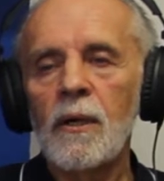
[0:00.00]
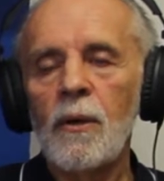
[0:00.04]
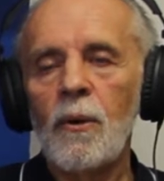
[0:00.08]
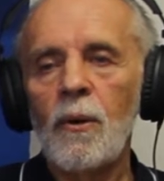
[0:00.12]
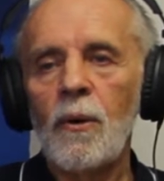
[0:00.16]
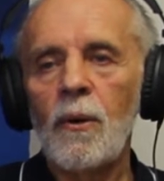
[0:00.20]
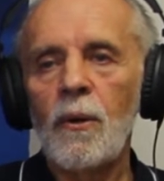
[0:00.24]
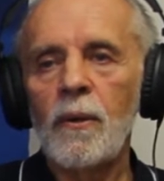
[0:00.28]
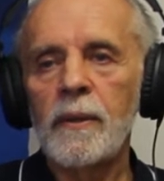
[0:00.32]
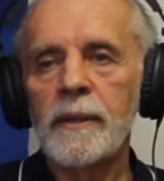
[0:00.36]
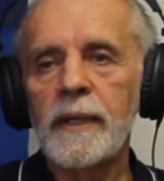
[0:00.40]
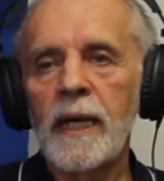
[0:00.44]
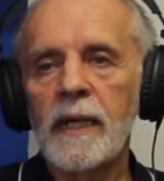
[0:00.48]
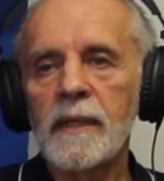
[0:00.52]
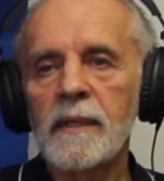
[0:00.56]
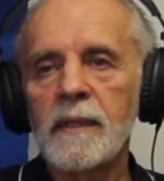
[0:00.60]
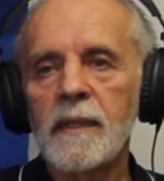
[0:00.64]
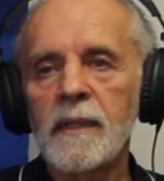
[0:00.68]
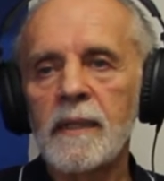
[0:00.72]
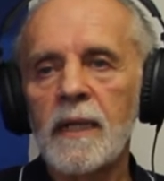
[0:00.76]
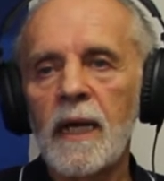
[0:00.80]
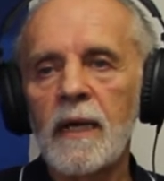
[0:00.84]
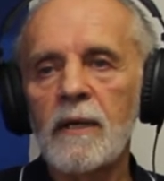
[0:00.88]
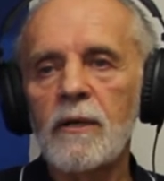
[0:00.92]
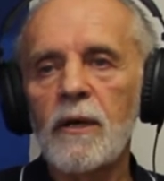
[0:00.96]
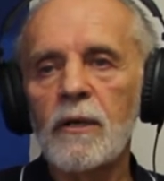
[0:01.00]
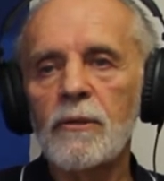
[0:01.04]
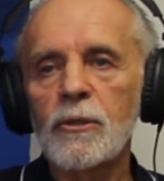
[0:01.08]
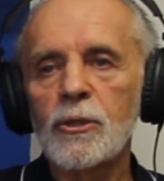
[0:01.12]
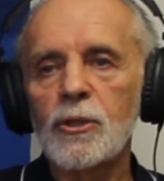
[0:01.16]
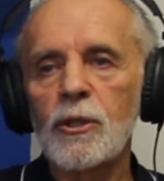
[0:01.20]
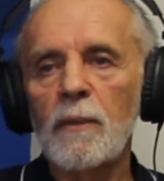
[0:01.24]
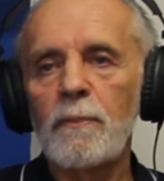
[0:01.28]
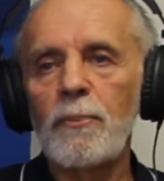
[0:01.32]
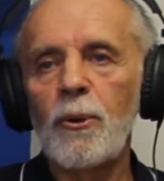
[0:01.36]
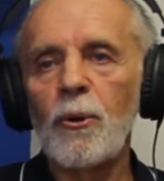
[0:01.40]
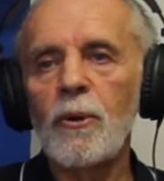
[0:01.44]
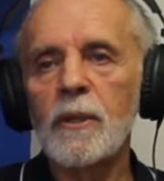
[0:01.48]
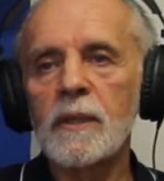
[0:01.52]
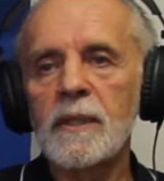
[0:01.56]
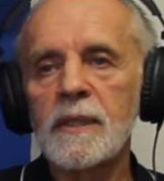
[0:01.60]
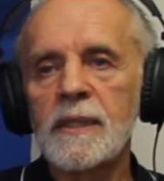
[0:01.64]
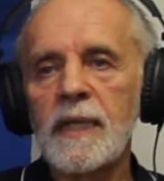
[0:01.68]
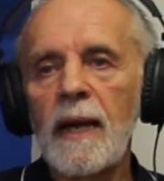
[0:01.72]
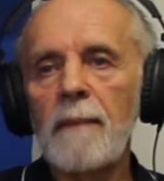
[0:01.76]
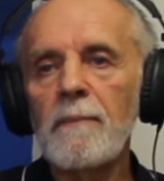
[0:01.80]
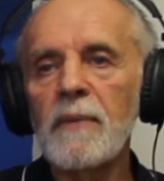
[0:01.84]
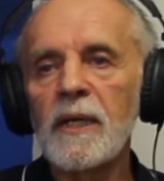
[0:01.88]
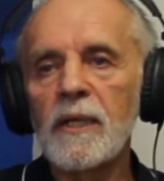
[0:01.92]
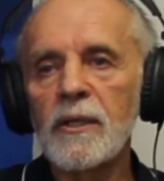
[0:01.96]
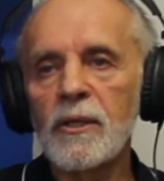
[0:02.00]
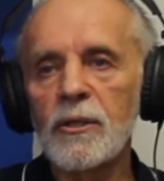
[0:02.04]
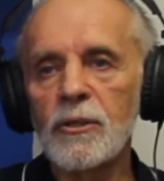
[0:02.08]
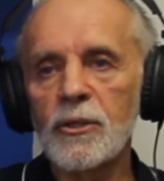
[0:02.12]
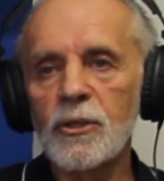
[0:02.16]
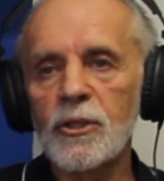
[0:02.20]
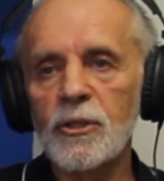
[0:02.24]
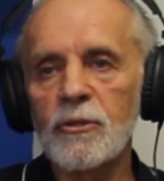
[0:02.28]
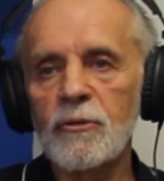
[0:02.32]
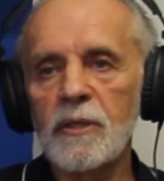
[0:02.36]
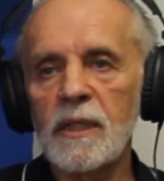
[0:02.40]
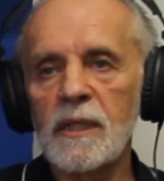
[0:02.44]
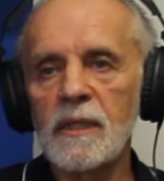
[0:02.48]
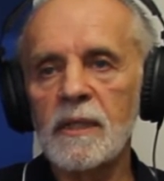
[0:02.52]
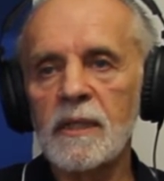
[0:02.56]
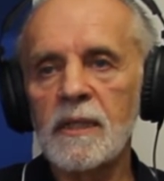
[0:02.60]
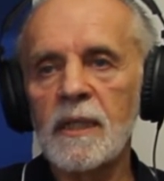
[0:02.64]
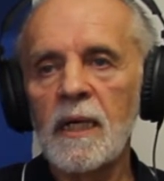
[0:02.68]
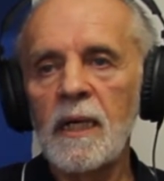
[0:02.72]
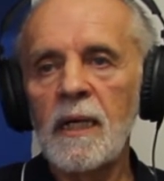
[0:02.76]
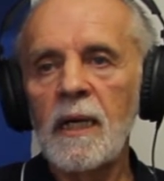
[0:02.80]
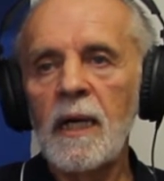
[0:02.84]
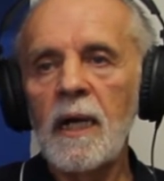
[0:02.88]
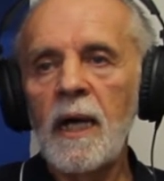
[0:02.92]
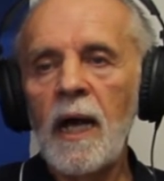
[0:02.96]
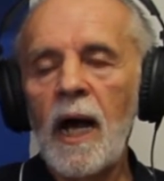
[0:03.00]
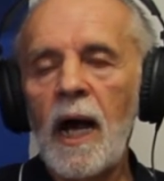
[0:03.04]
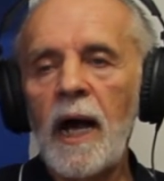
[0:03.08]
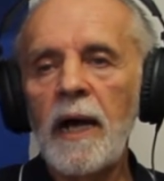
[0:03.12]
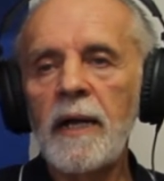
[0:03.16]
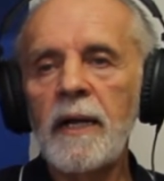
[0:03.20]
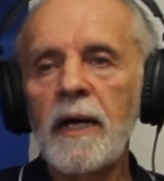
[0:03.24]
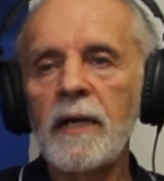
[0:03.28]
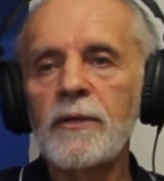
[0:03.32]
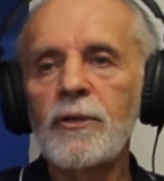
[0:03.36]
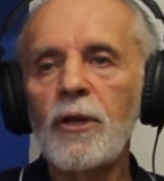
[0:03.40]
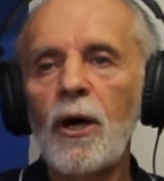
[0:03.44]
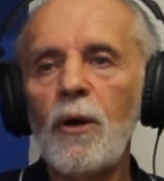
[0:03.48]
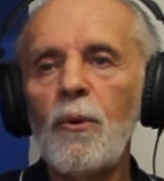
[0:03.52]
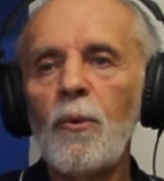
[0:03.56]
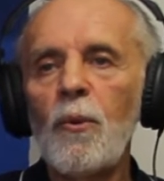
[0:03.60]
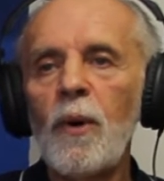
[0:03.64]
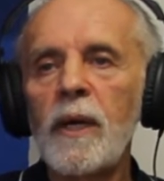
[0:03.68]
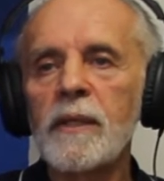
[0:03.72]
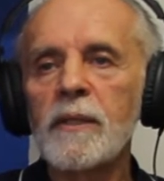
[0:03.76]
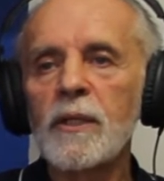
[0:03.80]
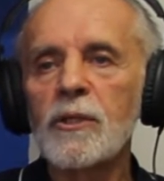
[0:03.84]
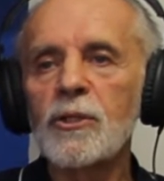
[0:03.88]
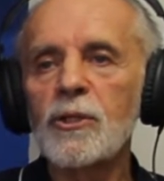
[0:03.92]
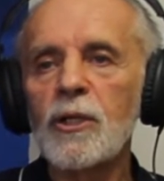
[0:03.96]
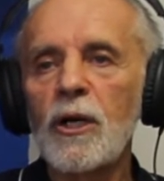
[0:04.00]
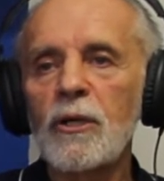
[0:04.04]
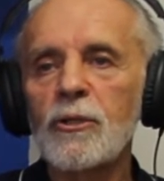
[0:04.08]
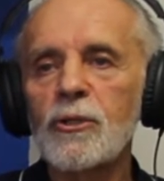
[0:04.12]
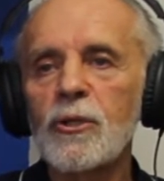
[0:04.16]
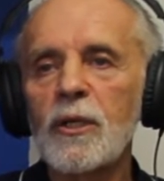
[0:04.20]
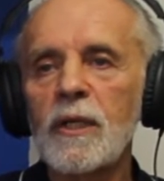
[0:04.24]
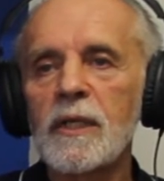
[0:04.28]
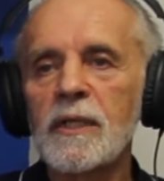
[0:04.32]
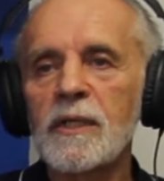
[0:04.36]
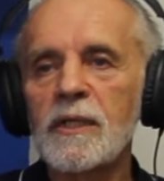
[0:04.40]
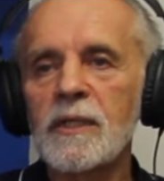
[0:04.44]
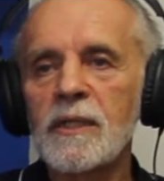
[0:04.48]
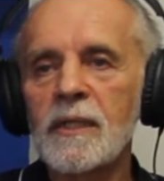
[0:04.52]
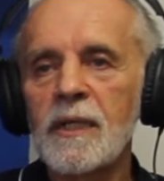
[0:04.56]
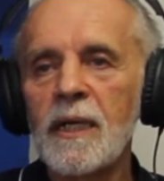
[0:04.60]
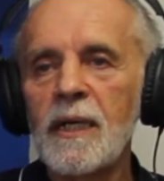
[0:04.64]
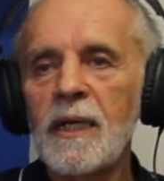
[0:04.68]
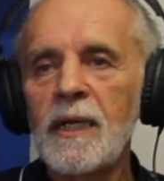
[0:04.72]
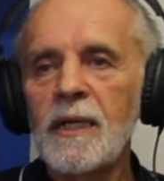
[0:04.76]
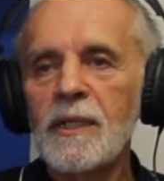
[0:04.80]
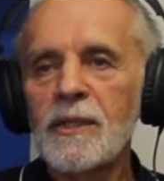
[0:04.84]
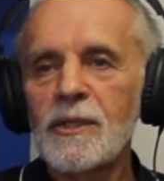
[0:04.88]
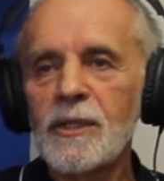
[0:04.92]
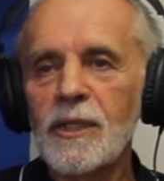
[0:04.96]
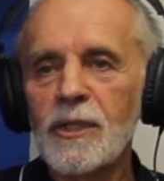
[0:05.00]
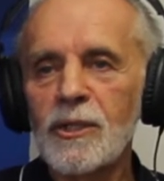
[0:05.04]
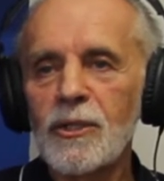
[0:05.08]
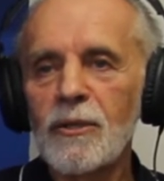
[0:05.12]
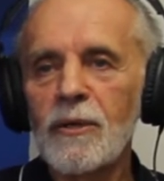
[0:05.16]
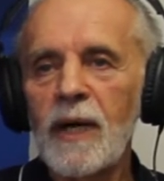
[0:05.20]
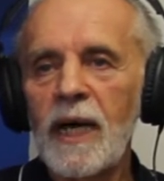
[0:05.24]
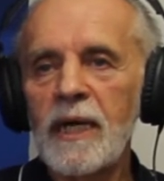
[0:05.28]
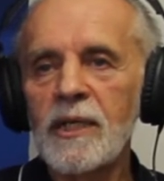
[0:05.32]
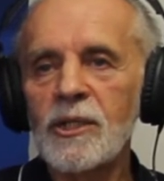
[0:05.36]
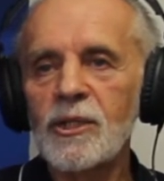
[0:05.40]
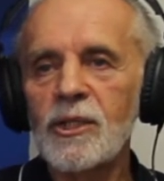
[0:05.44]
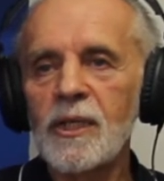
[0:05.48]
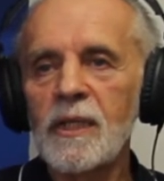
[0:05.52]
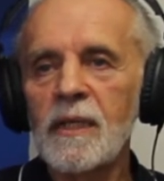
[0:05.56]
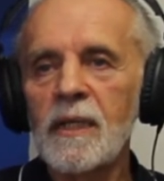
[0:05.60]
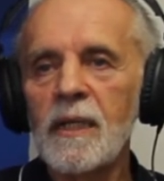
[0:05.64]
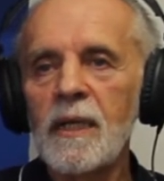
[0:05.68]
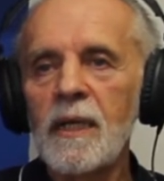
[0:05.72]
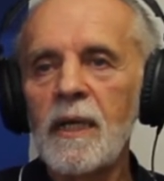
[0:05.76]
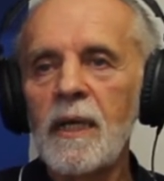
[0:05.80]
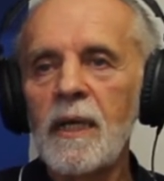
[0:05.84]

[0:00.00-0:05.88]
or that they've got to support some industries. And I don't want a socialist situation,